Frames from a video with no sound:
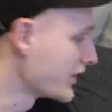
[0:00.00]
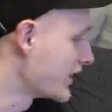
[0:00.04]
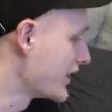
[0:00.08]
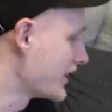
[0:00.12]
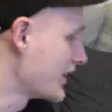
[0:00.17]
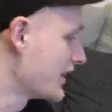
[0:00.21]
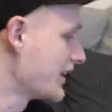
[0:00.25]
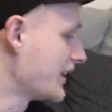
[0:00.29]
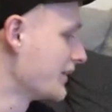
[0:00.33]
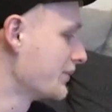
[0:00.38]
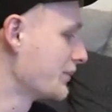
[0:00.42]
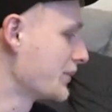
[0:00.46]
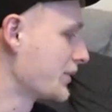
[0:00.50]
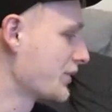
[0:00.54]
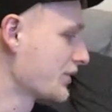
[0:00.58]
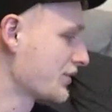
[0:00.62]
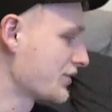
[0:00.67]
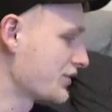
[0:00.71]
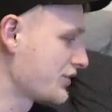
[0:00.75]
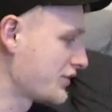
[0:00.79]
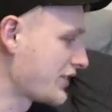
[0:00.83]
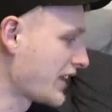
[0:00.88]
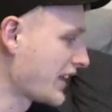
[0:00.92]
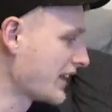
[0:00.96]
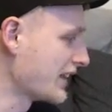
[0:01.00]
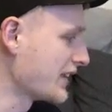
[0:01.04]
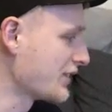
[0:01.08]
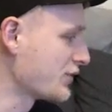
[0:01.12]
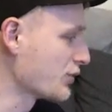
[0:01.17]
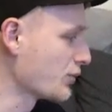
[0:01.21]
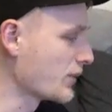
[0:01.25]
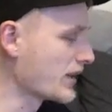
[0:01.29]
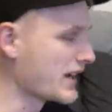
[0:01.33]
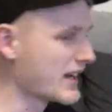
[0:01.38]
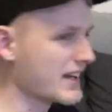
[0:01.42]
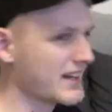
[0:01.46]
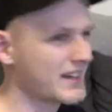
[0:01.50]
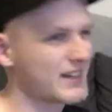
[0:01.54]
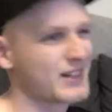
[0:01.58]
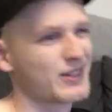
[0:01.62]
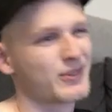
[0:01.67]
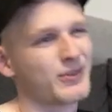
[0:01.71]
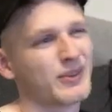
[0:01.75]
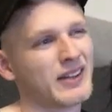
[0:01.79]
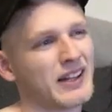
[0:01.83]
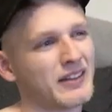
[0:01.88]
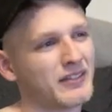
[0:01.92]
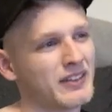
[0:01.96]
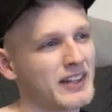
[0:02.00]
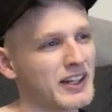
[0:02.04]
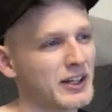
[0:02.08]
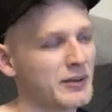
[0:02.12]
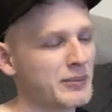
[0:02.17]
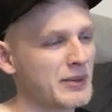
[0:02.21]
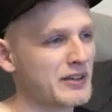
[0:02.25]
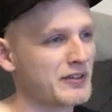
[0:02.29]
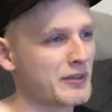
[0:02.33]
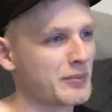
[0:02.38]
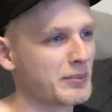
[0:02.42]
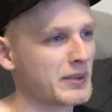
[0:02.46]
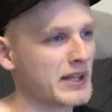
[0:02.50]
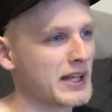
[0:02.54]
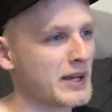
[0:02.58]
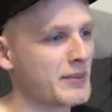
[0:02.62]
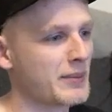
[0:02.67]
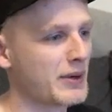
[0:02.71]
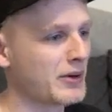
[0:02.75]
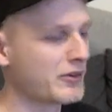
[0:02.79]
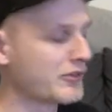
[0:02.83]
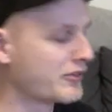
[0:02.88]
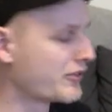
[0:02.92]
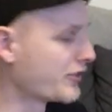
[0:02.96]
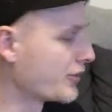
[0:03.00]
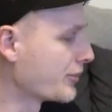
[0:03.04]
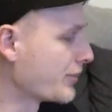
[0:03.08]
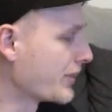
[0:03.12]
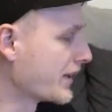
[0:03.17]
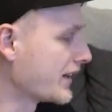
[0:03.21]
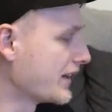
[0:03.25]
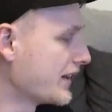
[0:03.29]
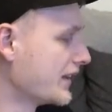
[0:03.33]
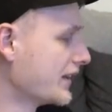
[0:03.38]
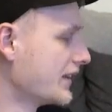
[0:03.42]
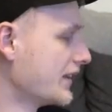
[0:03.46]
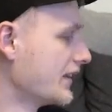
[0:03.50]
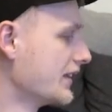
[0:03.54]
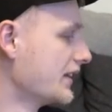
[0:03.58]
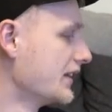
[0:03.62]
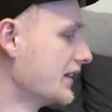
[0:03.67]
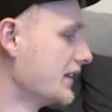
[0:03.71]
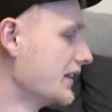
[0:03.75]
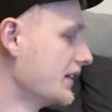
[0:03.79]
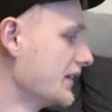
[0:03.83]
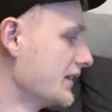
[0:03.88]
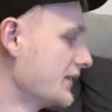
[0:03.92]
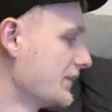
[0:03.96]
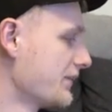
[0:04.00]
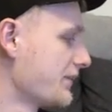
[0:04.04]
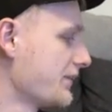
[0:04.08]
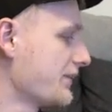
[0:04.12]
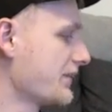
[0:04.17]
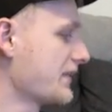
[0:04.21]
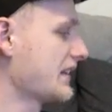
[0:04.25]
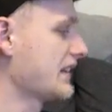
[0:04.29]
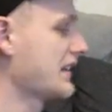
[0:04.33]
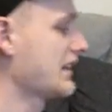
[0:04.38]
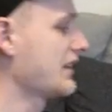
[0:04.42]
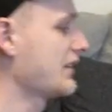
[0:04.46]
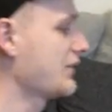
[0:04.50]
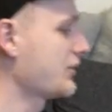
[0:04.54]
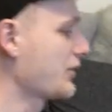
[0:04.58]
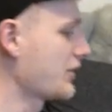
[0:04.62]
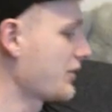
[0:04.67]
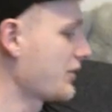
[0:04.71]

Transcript: and because Stanley's awake, we'll have a little bit of a play about for a bit. Wanna